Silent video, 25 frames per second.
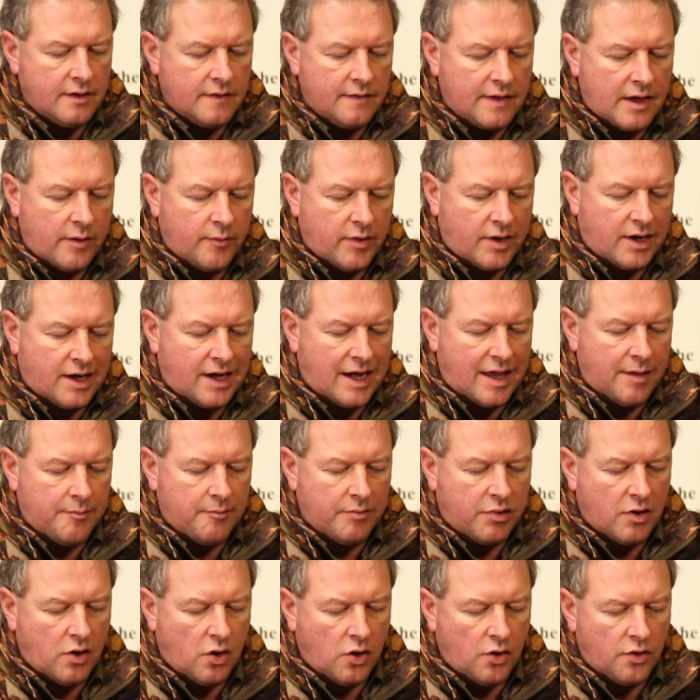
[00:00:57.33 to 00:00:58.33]
That would
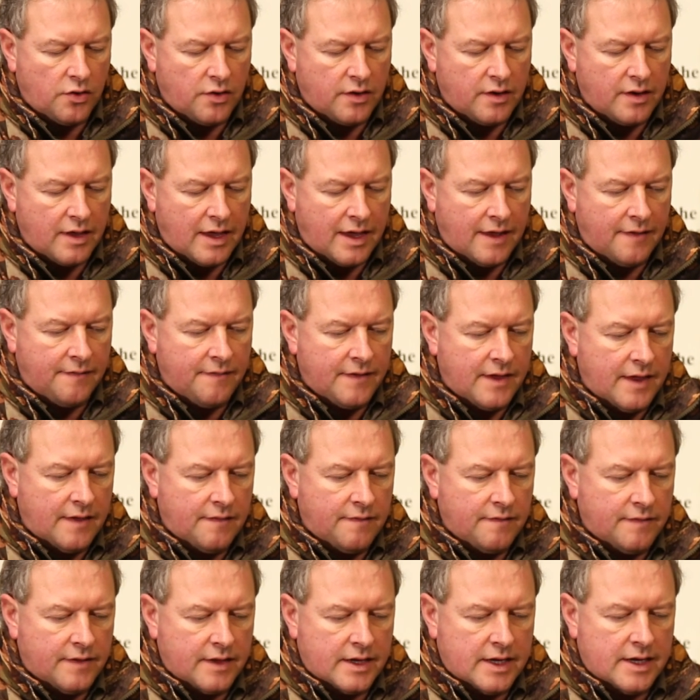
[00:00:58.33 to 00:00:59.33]
clamp on, and then
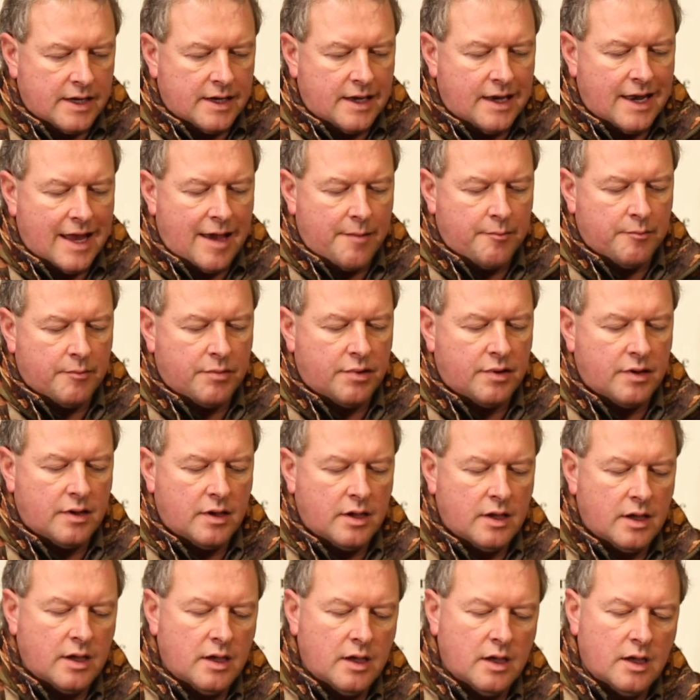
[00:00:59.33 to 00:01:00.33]
the lamp
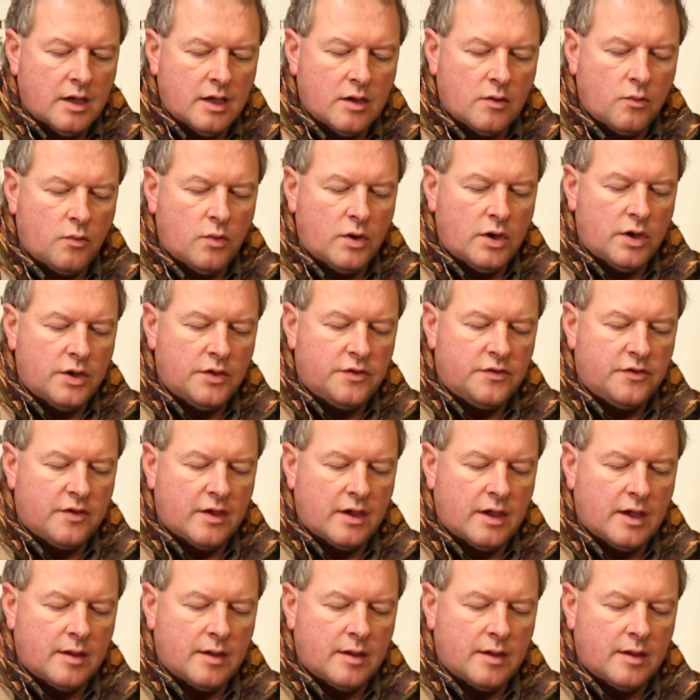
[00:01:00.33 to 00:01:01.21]
would fit